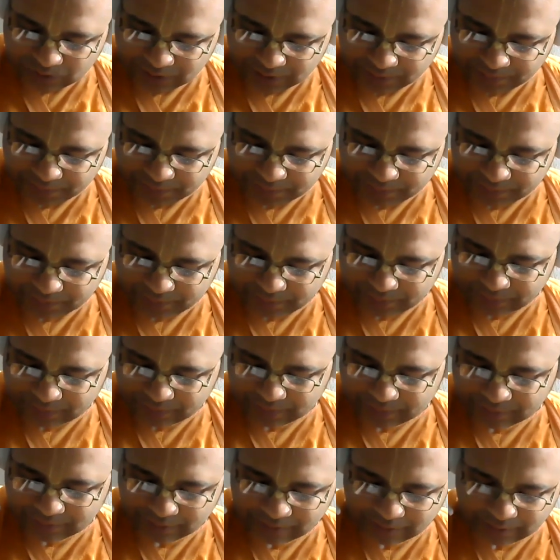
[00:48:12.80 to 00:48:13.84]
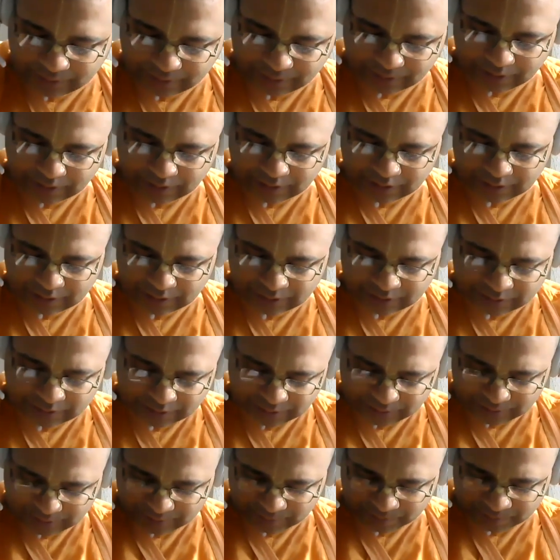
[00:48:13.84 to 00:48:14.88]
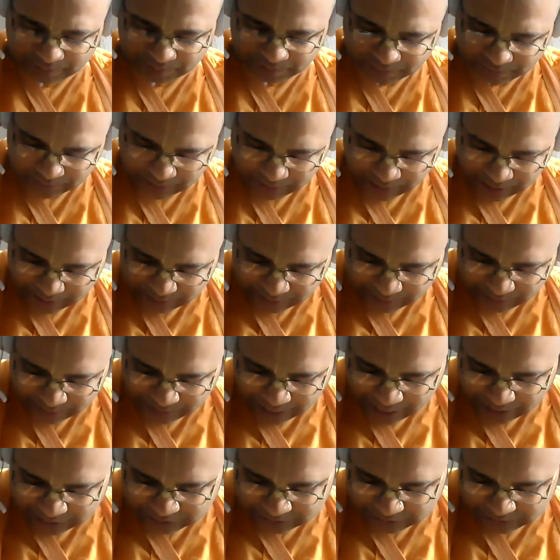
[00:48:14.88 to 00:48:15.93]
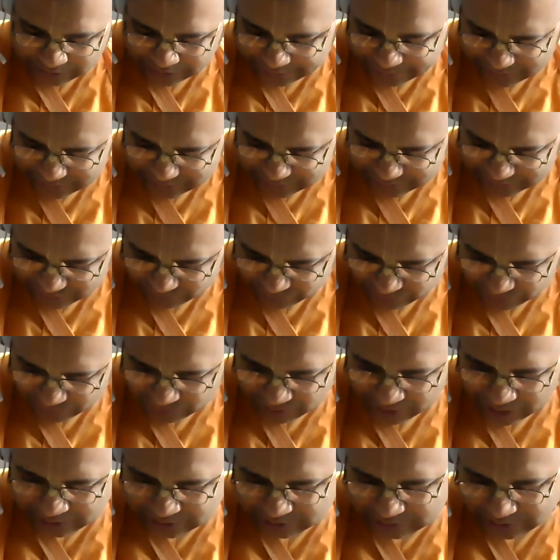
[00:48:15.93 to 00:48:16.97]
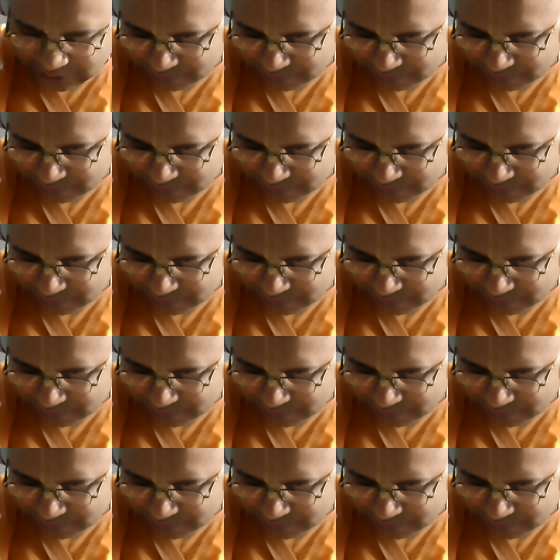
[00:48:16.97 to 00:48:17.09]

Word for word: way, uh, at the last lines, few last